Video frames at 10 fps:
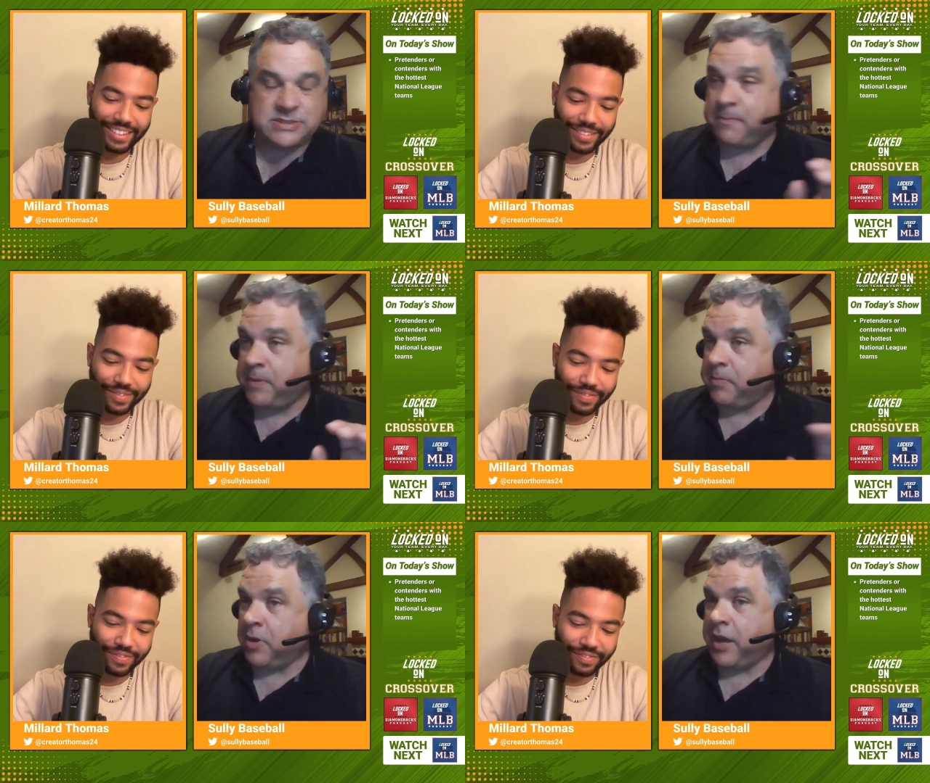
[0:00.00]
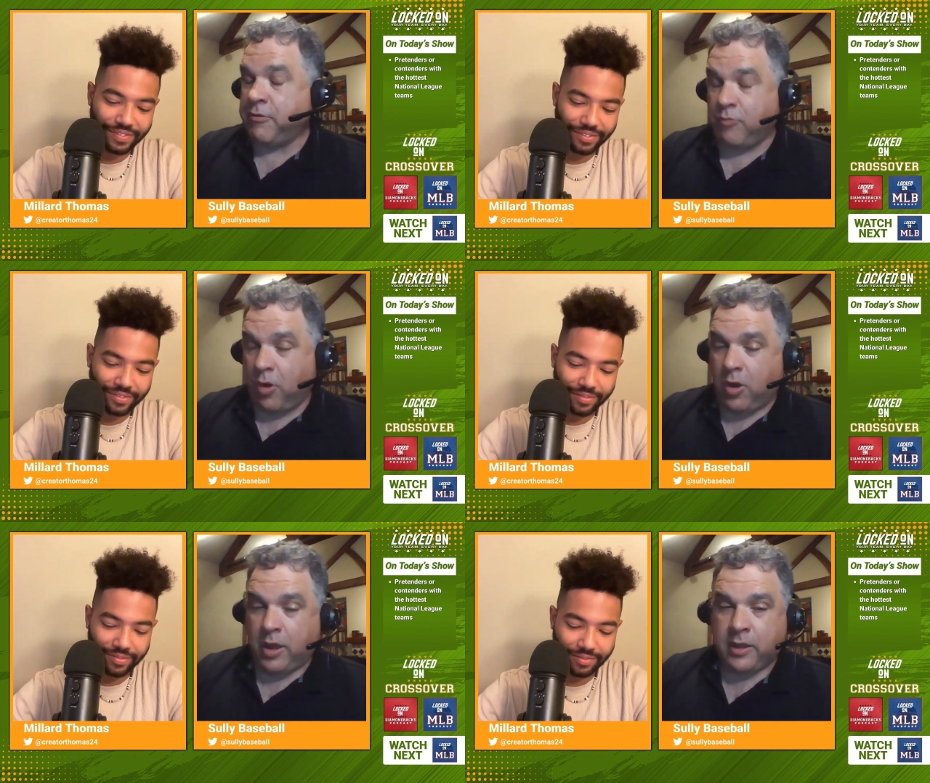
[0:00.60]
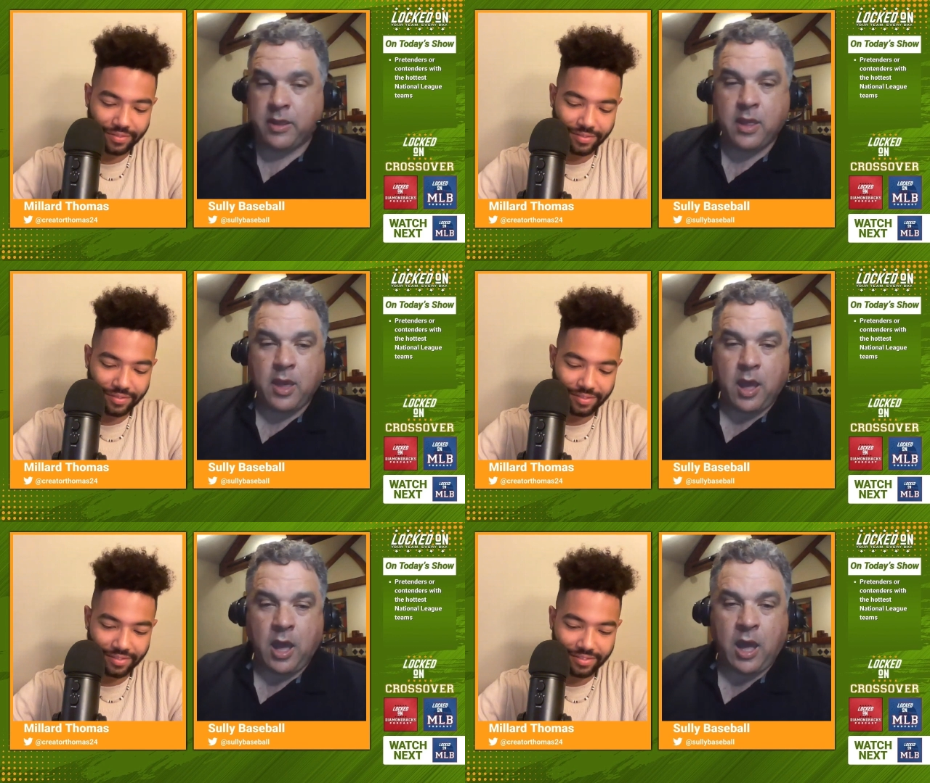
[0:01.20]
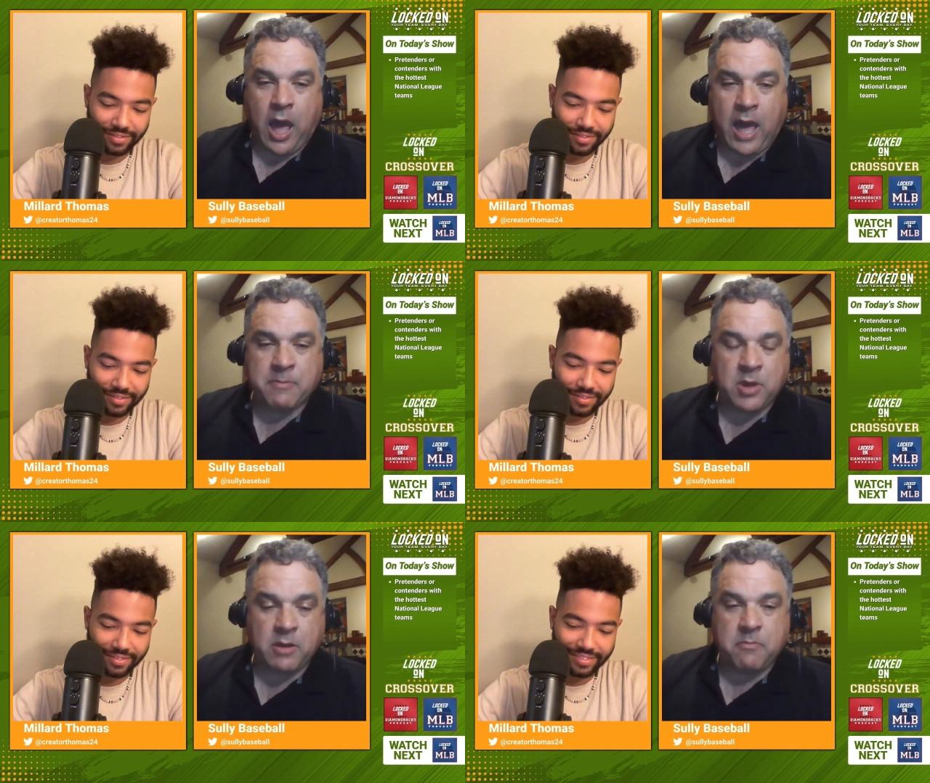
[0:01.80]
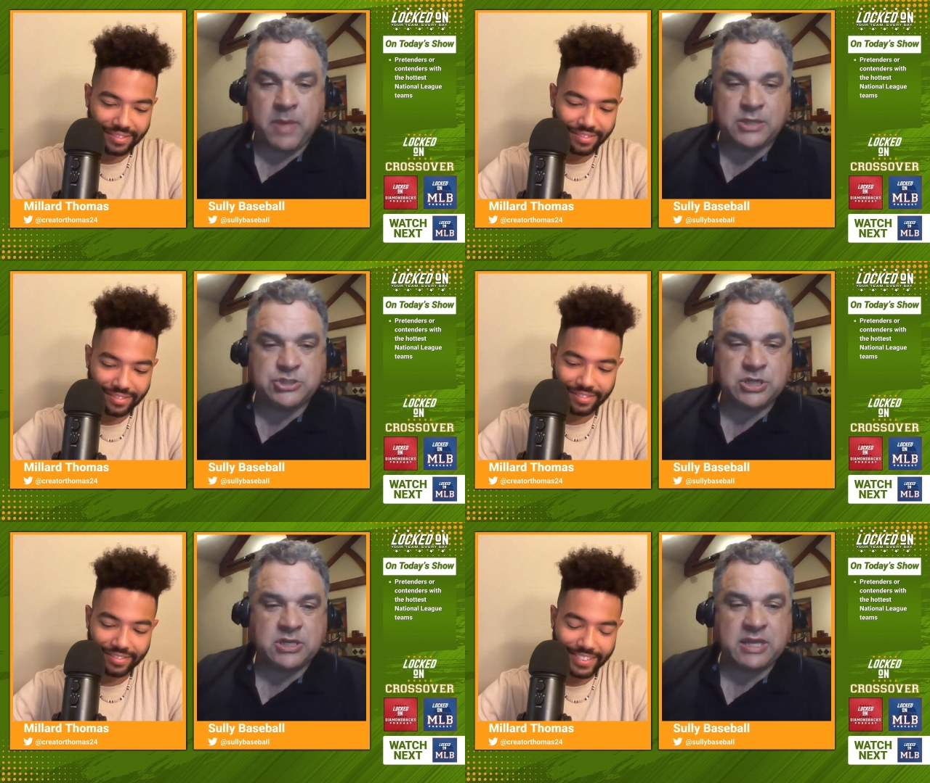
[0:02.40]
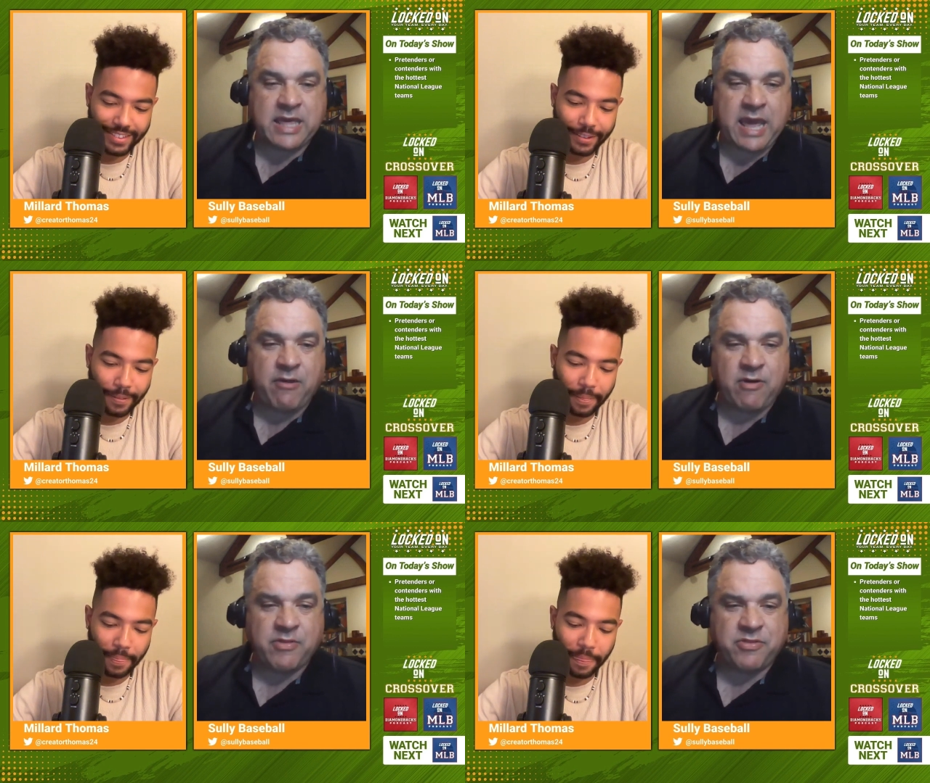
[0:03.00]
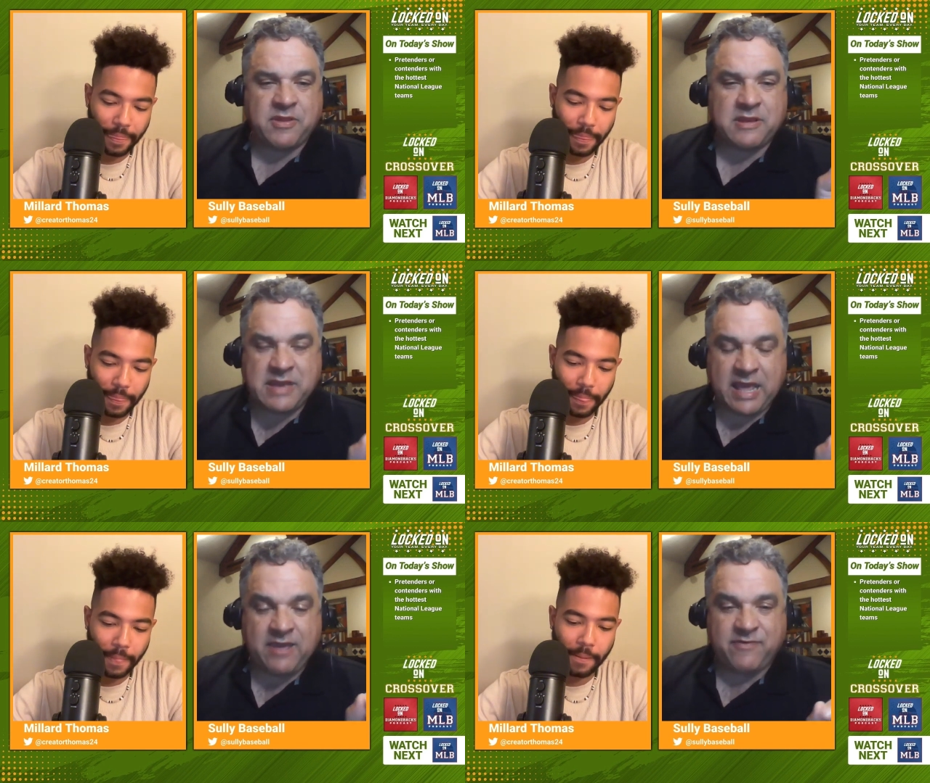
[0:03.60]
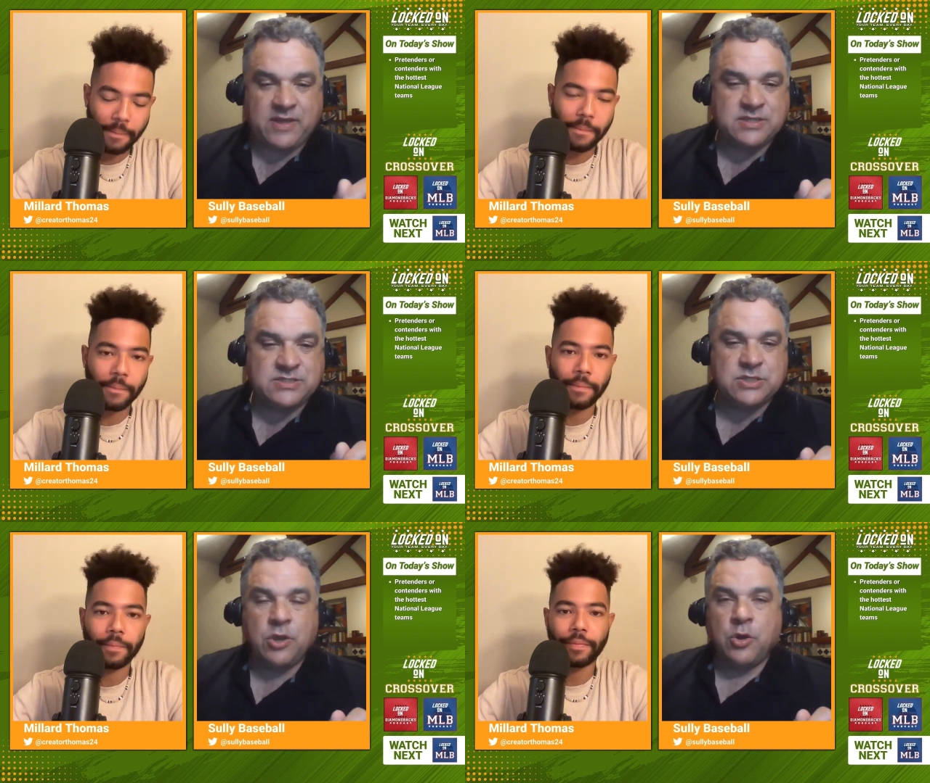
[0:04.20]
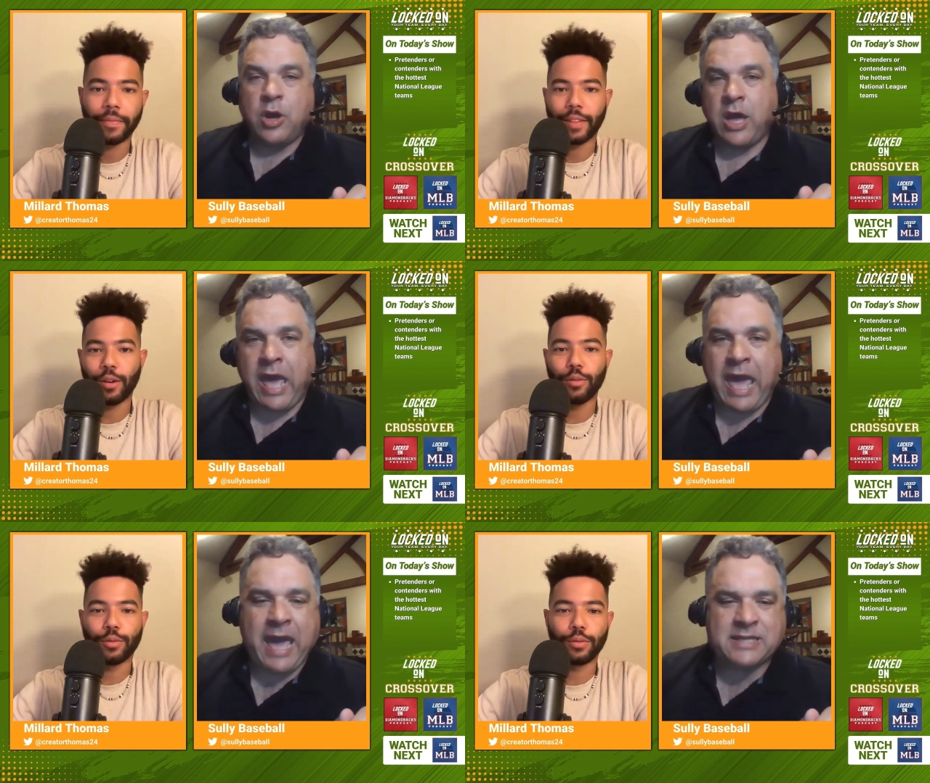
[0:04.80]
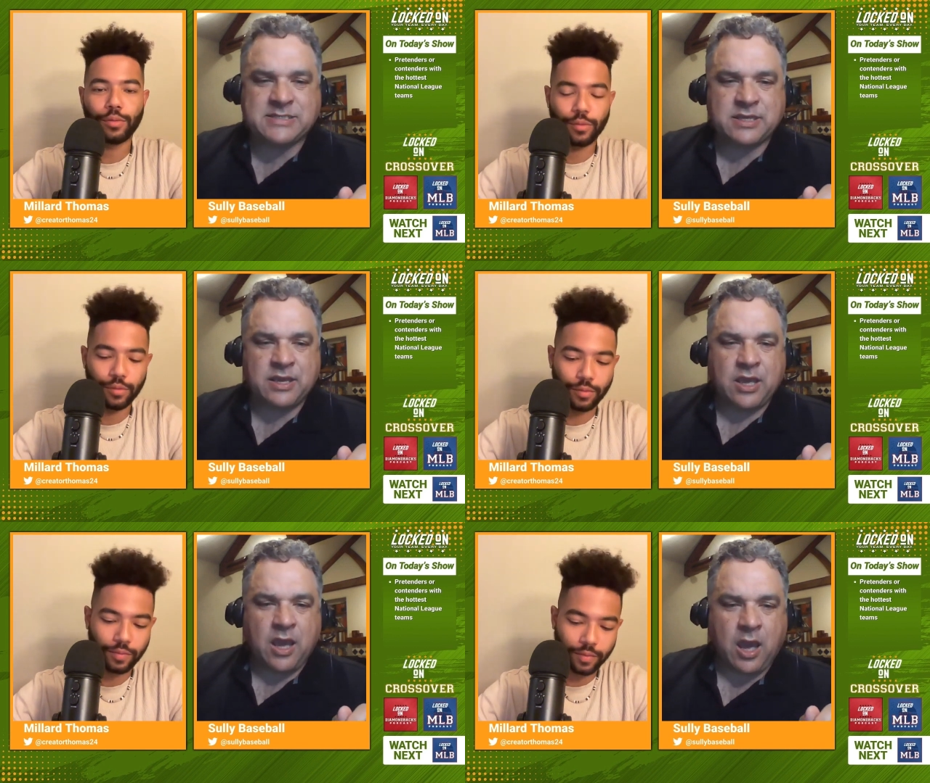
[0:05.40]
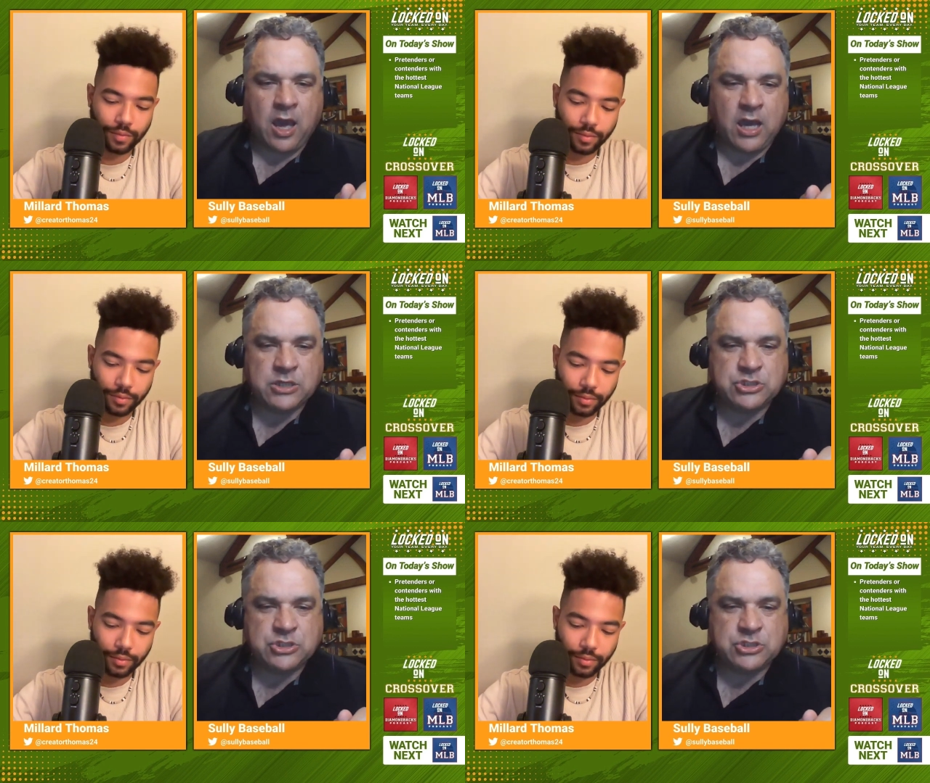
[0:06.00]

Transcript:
Speaker 1: Some people got it wrong. Uh, I'm going to mention Gareth Davies oh. at uh,